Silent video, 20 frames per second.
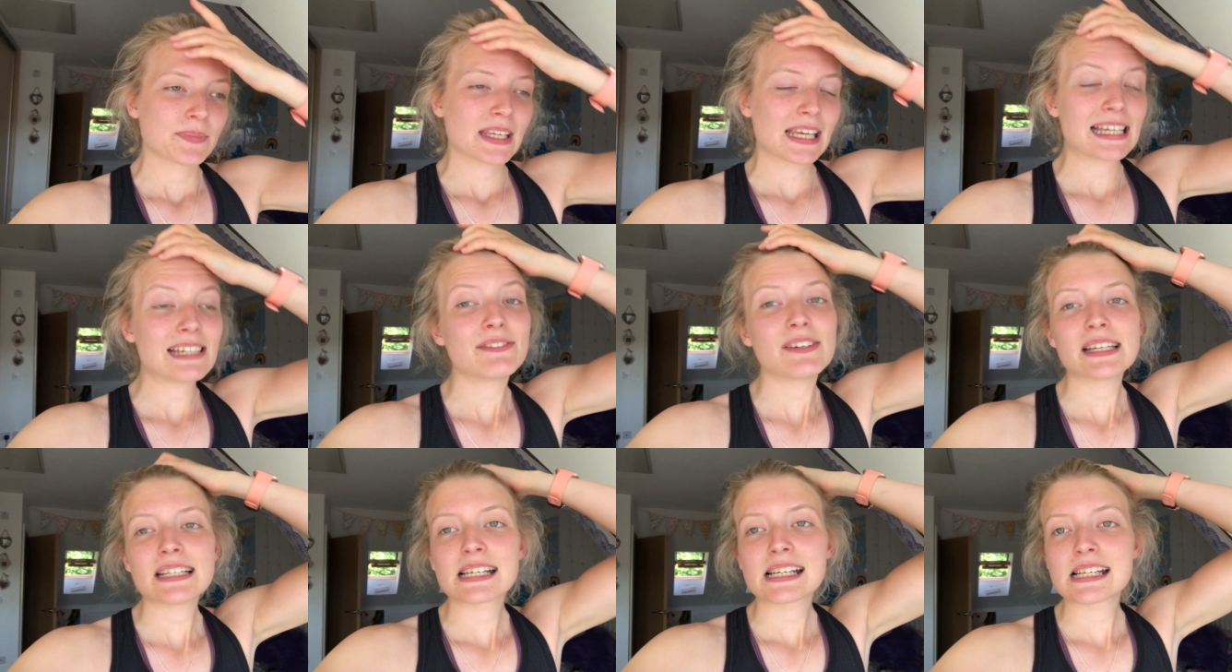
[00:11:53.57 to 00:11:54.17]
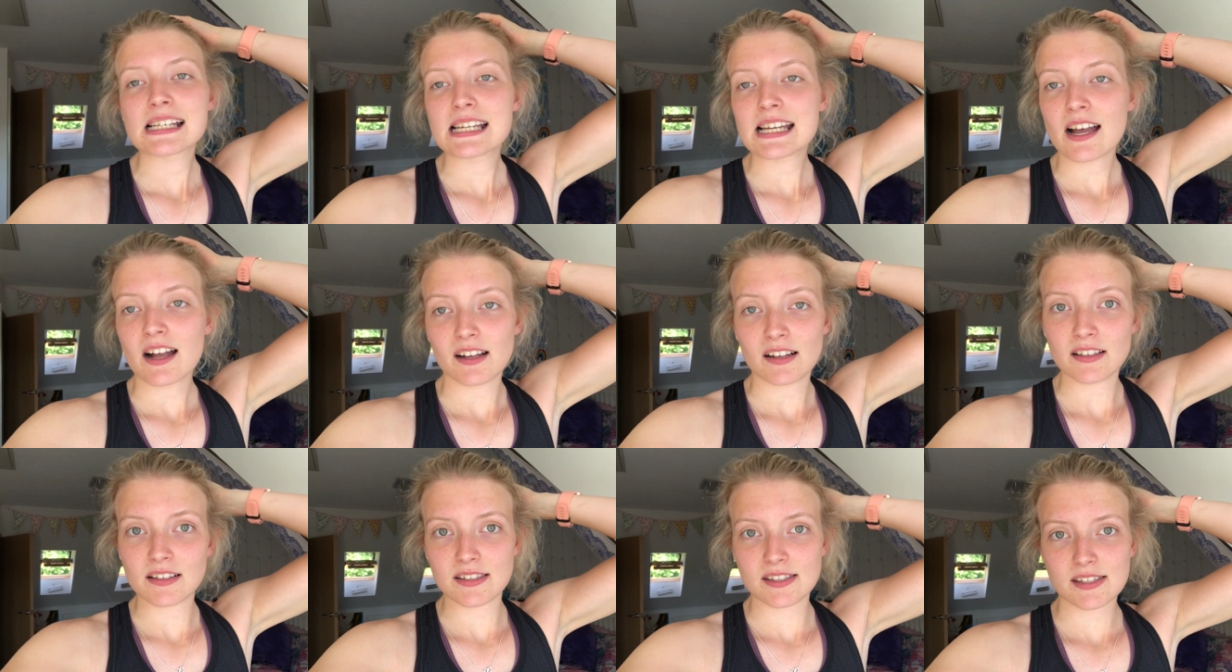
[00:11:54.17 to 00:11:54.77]
if it
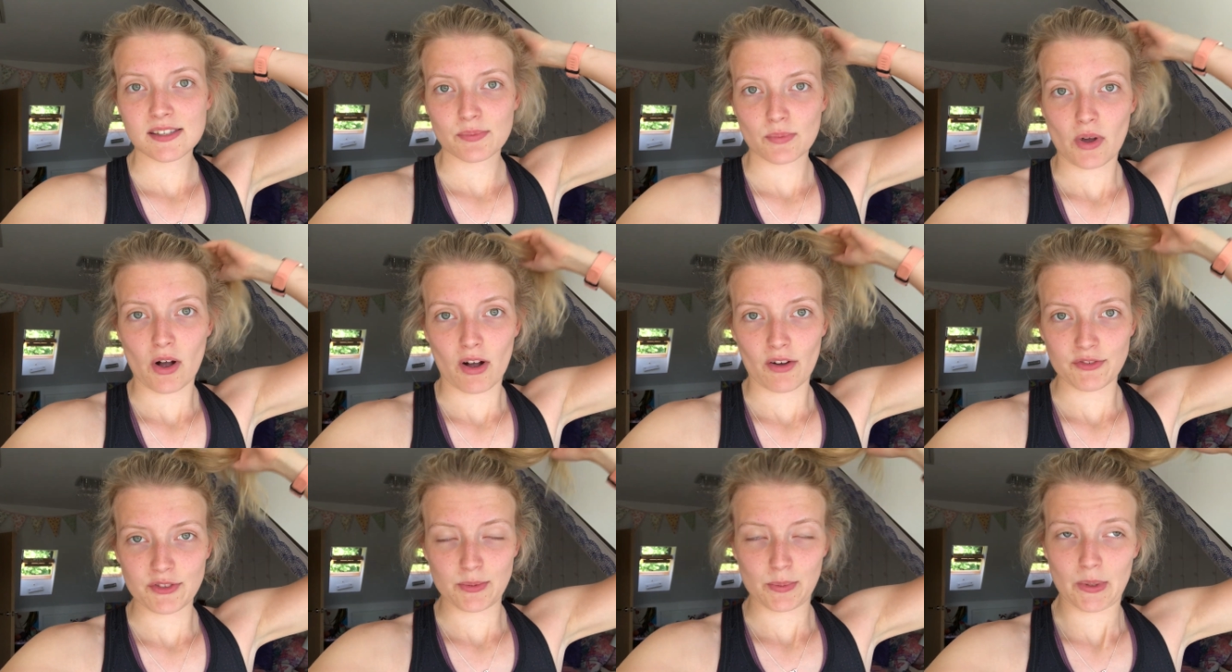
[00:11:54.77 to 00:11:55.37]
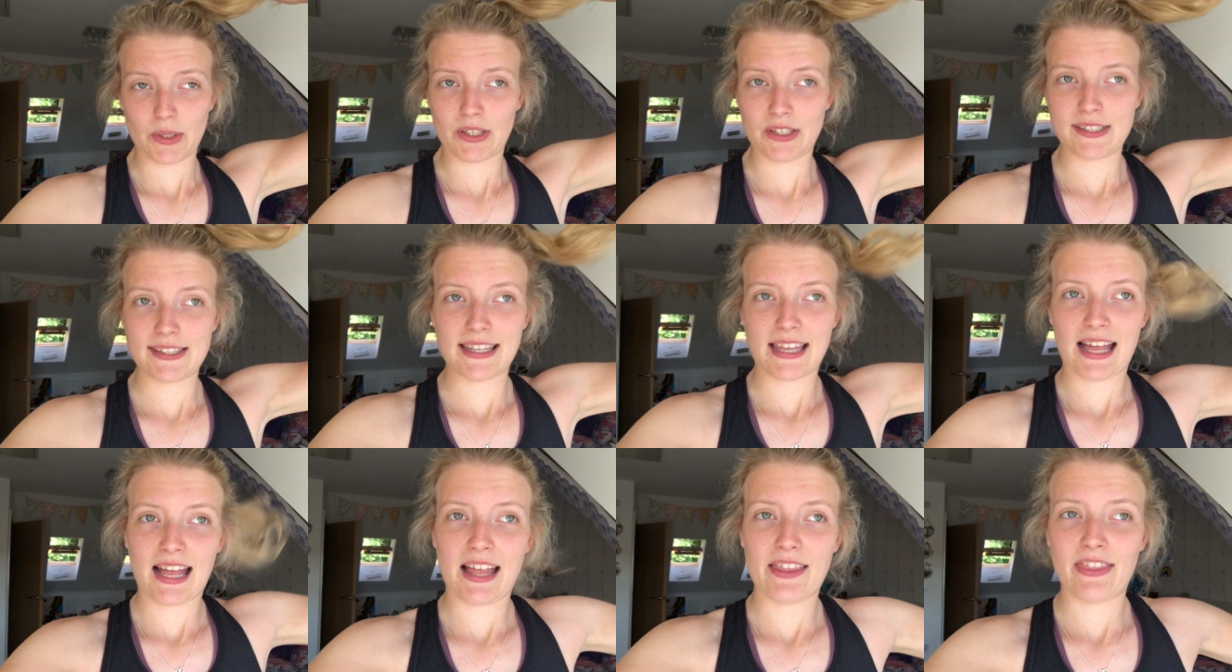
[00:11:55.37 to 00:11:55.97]
hurts afterwards,
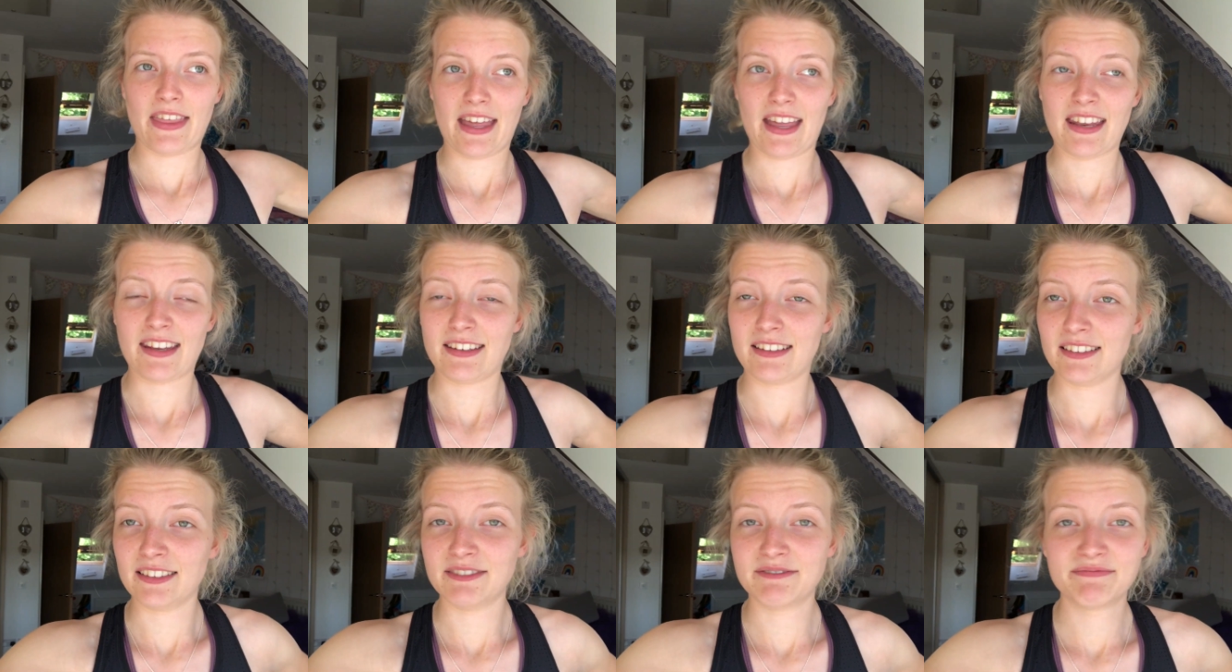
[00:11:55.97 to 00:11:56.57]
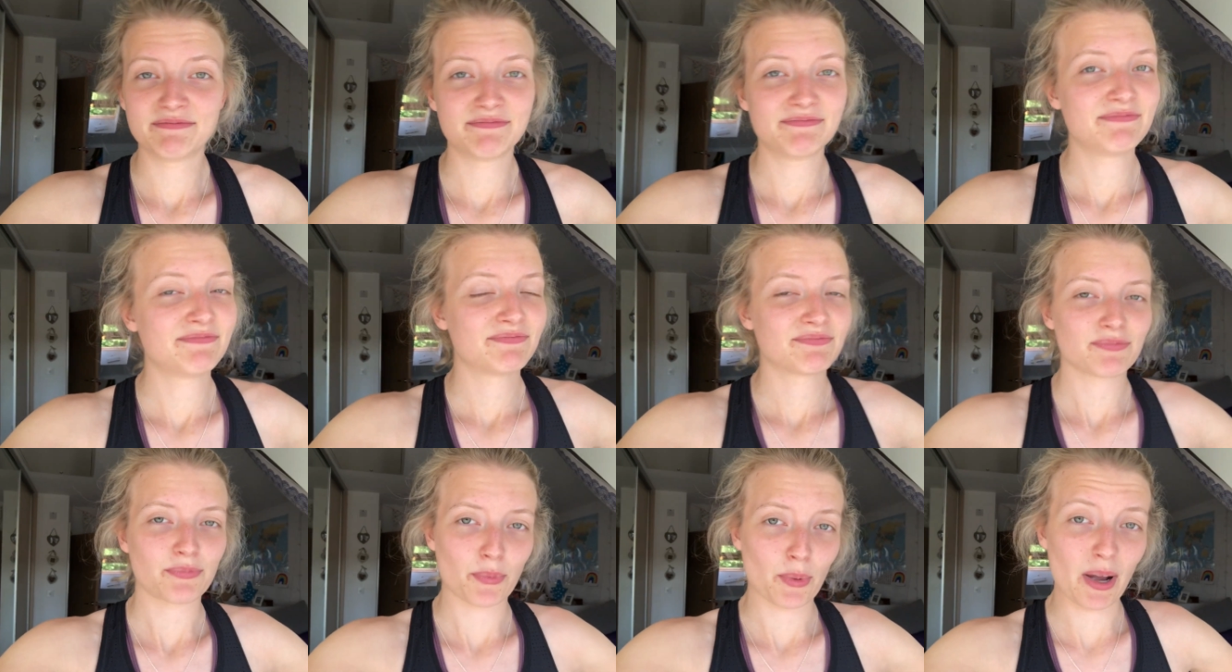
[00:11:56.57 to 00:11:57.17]
then,
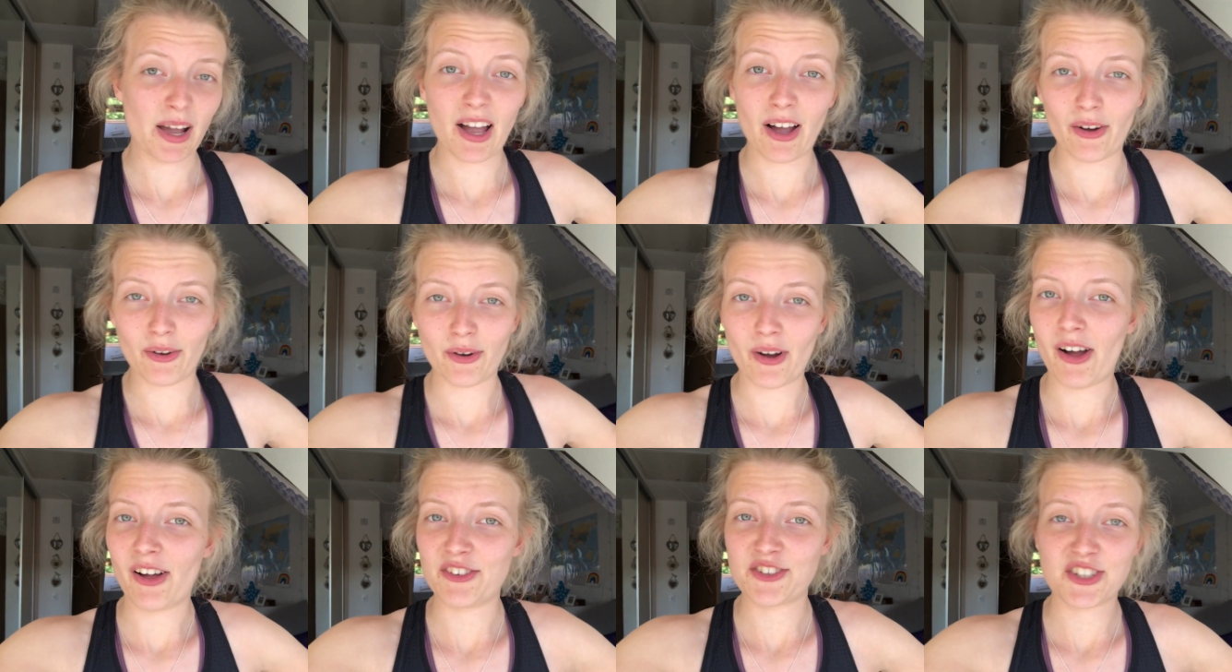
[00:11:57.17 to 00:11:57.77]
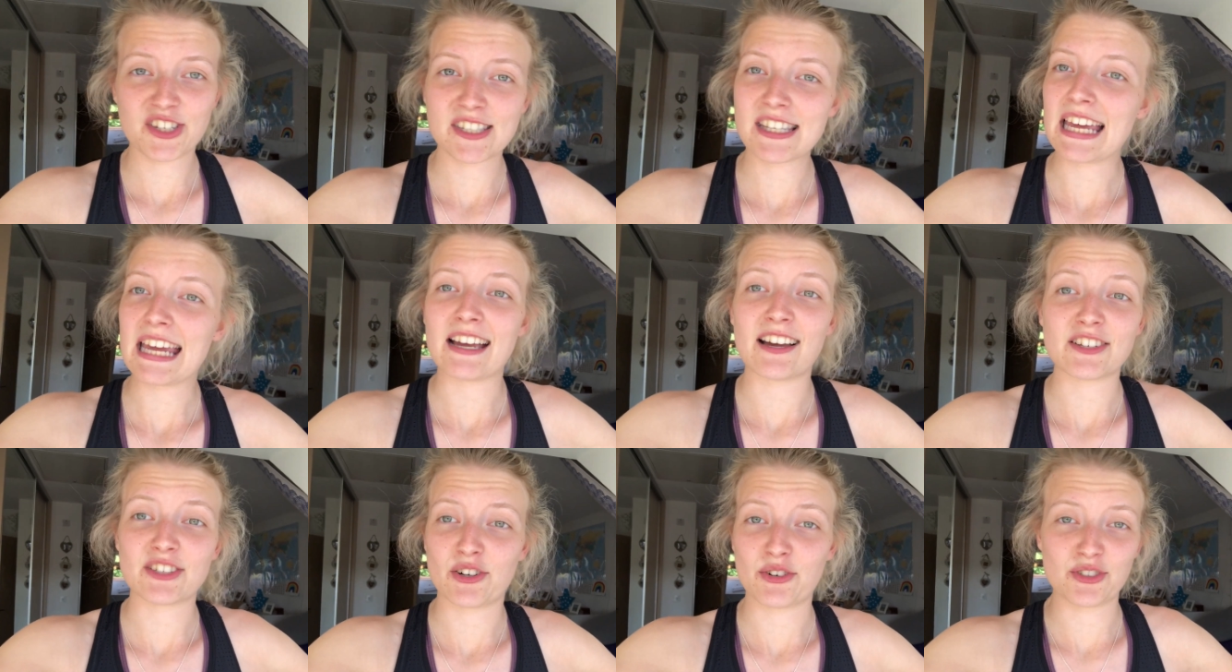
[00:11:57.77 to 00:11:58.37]
well, I'll just say
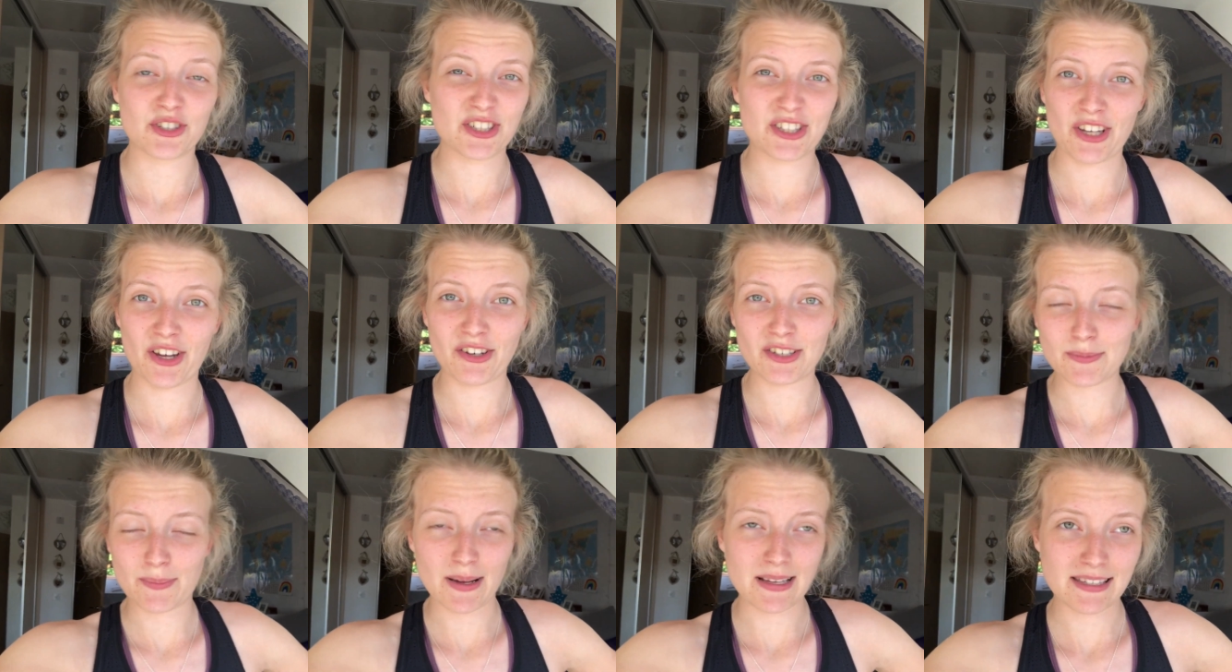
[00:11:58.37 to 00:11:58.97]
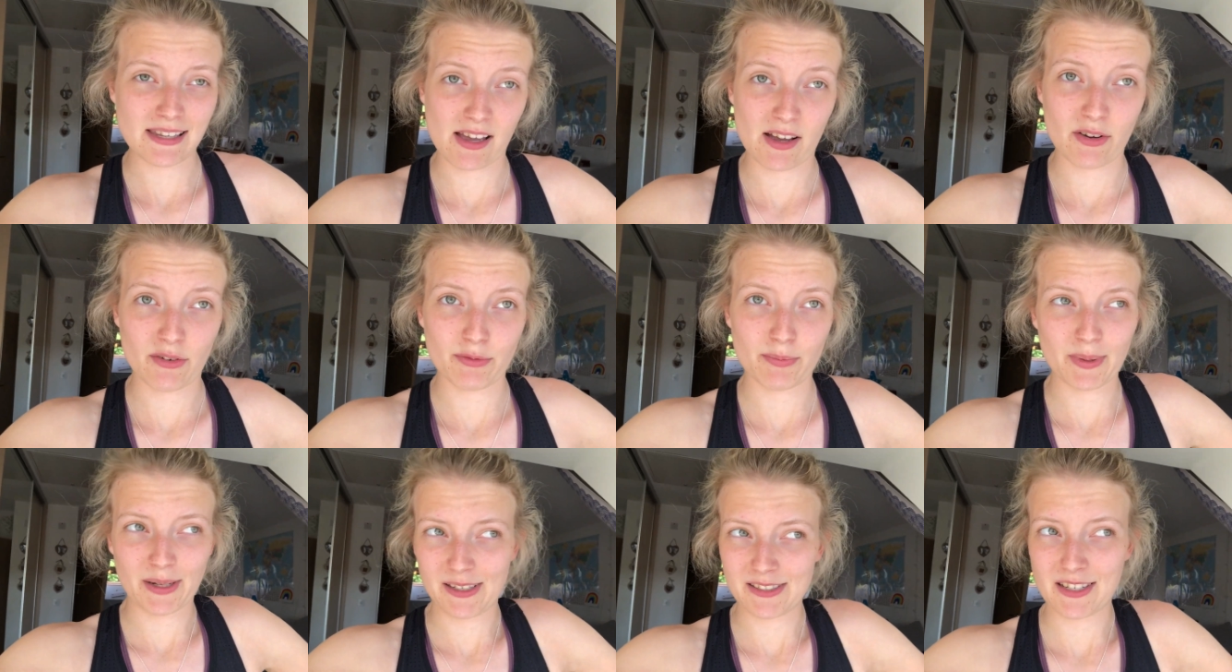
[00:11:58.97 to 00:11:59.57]
I told you so to
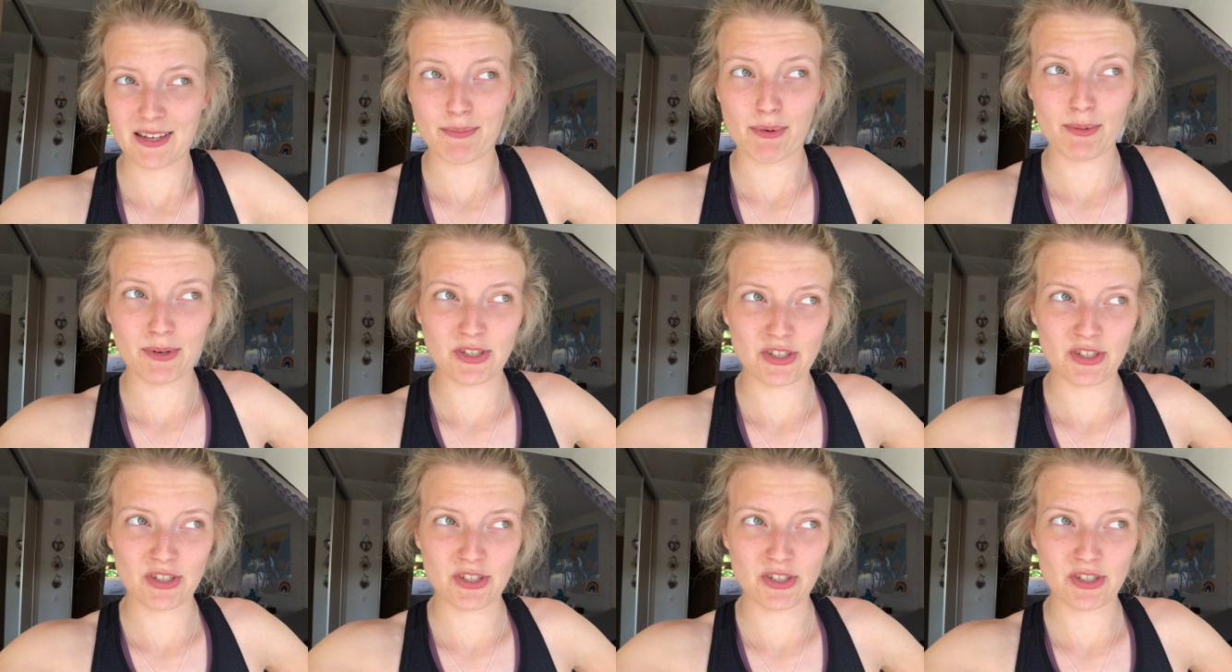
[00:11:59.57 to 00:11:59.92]
myself because I probably